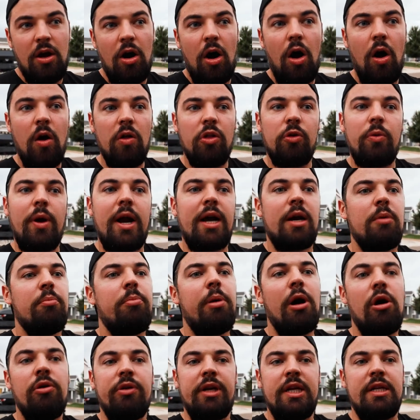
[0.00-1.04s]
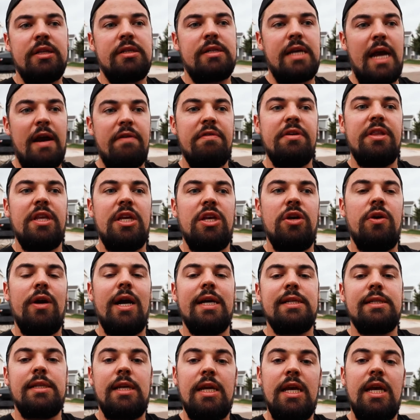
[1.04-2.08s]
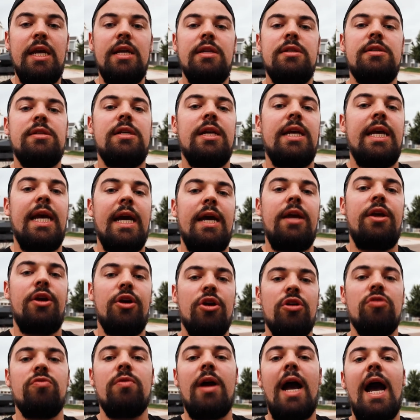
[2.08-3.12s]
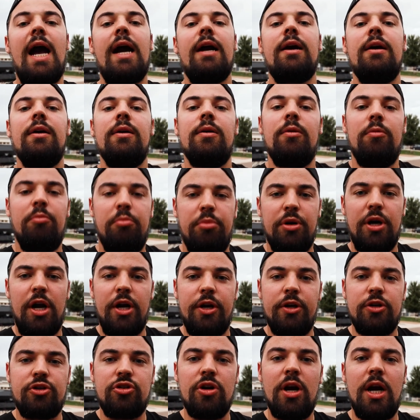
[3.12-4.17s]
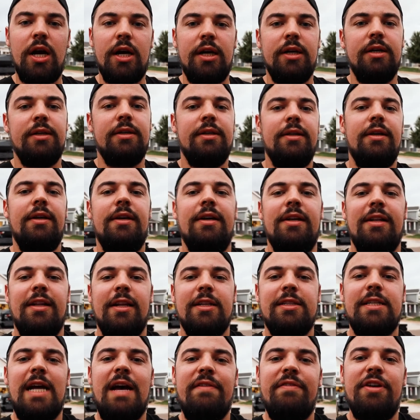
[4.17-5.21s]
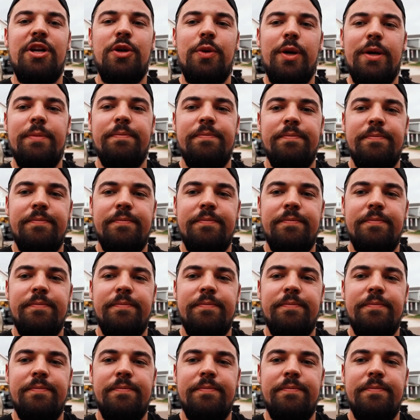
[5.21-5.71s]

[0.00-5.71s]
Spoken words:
all the right components, everything you guys need to get your rack put on your truck. Let's dive into it.